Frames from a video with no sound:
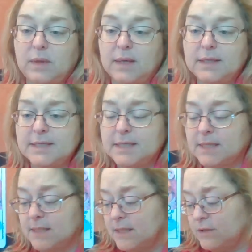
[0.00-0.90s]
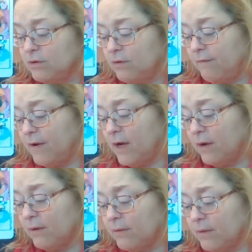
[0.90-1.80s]
This is the Sister of
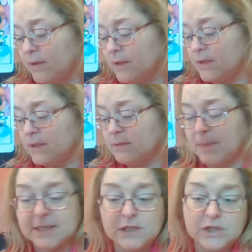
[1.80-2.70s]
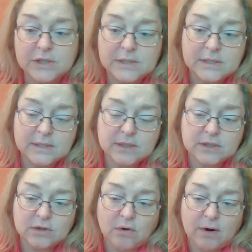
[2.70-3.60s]
Fire. This is messages. This
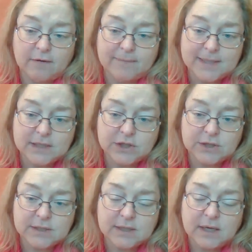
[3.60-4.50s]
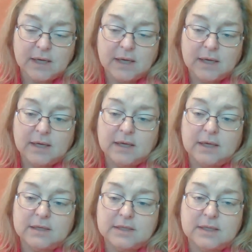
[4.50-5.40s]
is card of messages.
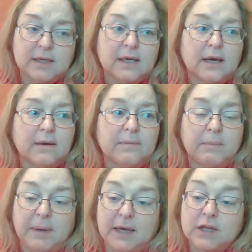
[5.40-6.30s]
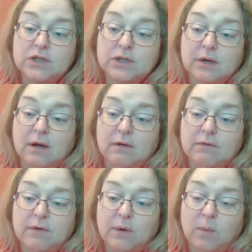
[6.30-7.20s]
It's the page
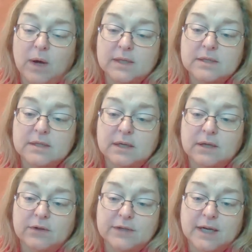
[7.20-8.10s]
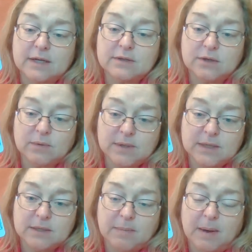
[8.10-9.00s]
of wands in other decks. So it
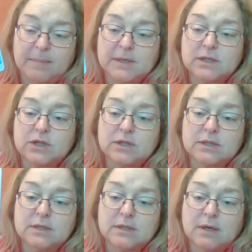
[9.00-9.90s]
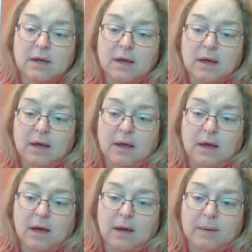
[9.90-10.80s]
is about messages.
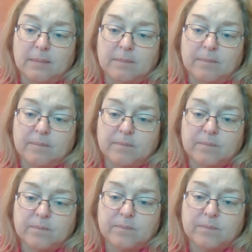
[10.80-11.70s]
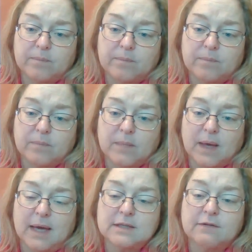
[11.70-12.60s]

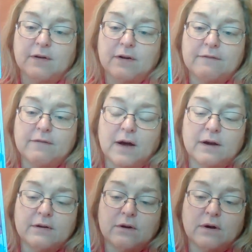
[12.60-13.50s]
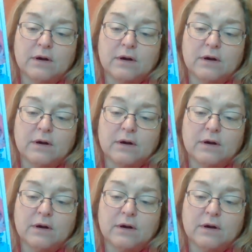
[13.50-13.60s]
It's a very fiery card.